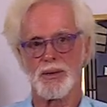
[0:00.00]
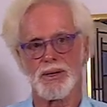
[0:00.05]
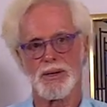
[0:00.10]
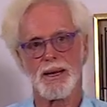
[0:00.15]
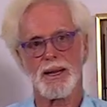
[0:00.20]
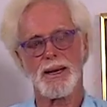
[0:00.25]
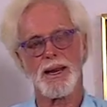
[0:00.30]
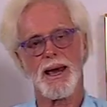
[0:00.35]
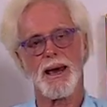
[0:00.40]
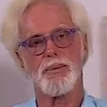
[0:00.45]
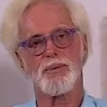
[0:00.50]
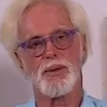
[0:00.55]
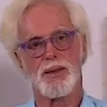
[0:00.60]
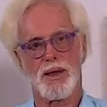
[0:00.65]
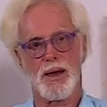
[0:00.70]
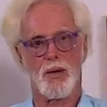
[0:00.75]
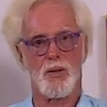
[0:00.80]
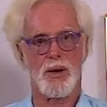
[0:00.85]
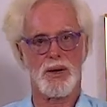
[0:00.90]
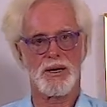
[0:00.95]
But it doesn't happen
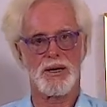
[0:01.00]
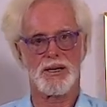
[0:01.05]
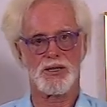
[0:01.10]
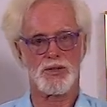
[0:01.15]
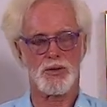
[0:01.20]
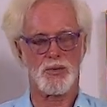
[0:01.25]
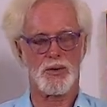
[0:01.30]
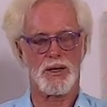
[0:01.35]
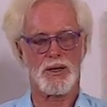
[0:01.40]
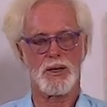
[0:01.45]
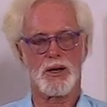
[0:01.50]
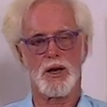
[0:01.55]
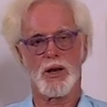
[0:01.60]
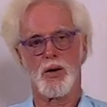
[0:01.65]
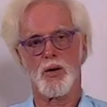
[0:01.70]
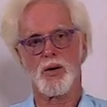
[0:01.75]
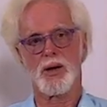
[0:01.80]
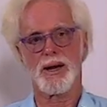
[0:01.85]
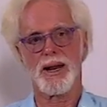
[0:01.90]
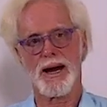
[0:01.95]
that way, does it? We get
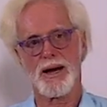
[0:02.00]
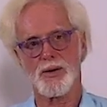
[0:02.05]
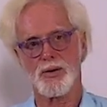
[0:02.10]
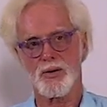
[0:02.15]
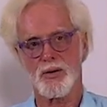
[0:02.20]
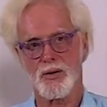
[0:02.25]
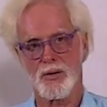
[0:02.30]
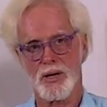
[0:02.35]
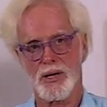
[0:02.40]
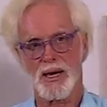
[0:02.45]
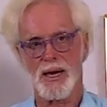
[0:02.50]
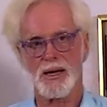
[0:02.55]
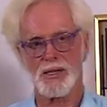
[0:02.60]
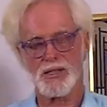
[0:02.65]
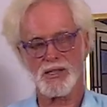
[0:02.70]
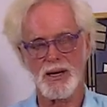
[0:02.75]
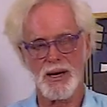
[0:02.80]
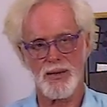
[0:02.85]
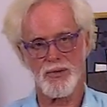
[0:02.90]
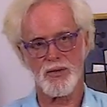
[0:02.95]
low on hydrochloric
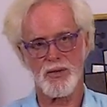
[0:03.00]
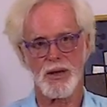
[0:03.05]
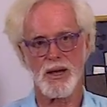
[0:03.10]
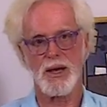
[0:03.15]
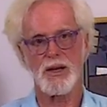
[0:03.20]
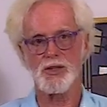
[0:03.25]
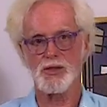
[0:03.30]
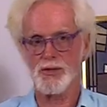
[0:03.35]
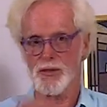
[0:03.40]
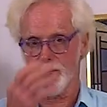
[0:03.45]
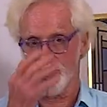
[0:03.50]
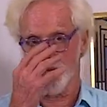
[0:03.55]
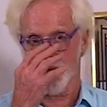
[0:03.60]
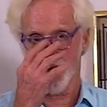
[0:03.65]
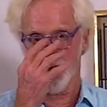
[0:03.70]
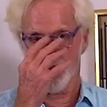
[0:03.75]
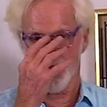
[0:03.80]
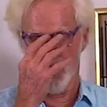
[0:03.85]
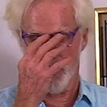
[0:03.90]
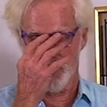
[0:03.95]
acid after the age of
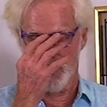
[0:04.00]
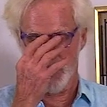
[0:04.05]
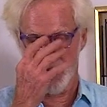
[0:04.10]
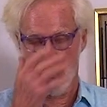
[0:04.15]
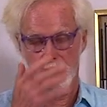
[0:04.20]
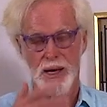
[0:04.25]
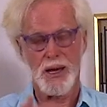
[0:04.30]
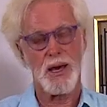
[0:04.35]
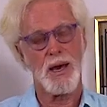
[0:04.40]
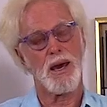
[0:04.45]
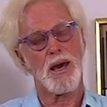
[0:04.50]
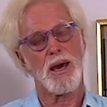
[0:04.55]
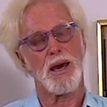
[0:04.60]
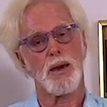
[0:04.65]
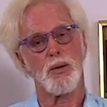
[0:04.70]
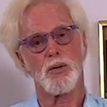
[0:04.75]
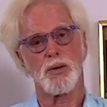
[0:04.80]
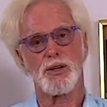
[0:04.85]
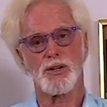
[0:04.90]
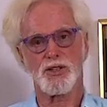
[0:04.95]
uh, 50,
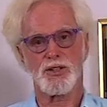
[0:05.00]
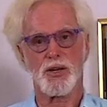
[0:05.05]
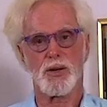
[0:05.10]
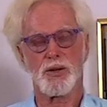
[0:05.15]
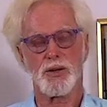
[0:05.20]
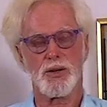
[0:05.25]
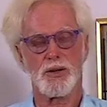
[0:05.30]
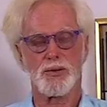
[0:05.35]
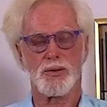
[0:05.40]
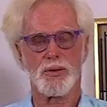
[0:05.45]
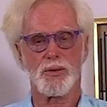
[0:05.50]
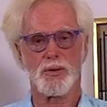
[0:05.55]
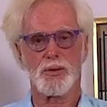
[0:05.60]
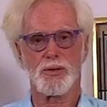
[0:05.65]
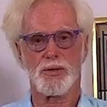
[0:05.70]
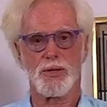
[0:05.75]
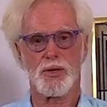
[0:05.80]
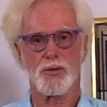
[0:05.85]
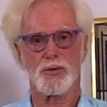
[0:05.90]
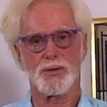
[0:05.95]
and we so
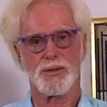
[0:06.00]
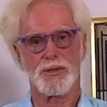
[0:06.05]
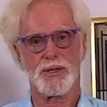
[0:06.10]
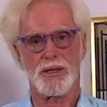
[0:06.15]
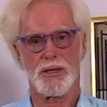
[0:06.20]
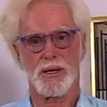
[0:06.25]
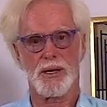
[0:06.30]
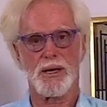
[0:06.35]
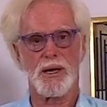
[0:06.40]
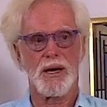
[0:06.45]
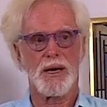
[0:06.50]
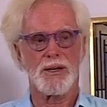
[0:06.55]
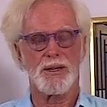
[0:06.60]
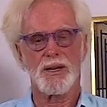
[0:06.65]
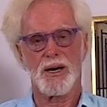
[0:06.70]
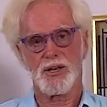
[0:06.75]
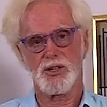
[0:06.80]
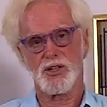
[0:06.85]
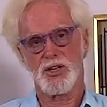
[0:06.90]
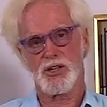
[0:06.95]
don't don't uh,
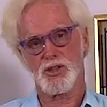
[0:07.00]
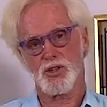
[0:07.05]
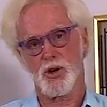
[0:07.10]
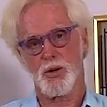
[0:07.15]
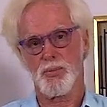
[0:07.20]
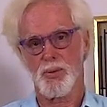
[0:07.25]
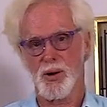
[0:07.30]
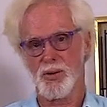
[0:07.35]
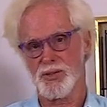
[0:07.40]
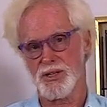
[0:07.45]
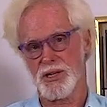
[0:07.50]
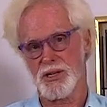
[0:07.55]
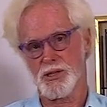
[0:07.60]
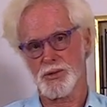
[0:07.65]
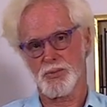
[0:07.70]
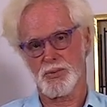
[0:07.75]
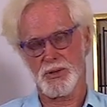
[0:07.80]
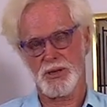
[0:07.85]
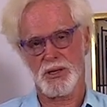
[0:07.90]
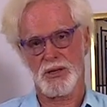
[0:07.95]
digest our
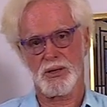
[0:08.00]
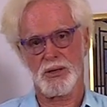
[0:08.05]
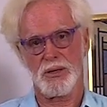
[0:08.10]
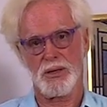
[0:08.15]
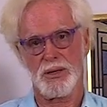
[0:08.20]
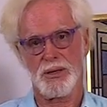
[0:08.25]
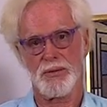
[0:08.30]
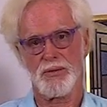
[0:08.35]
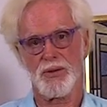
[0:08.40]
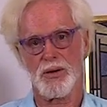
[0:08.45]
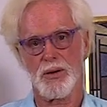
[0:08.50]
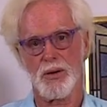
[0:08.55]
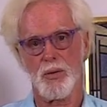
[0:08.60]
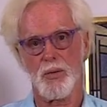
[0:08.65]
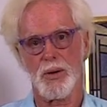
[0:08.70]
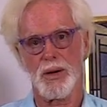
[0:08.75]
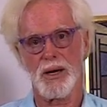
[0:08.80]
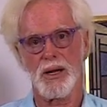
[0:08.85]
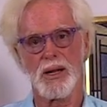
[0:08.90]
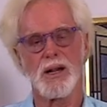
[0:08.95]
proteins particularly very
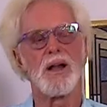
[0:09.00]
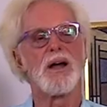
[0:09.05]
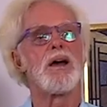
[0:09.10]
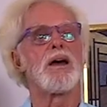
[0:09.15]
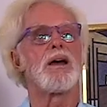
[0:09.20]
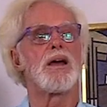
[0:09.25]
well.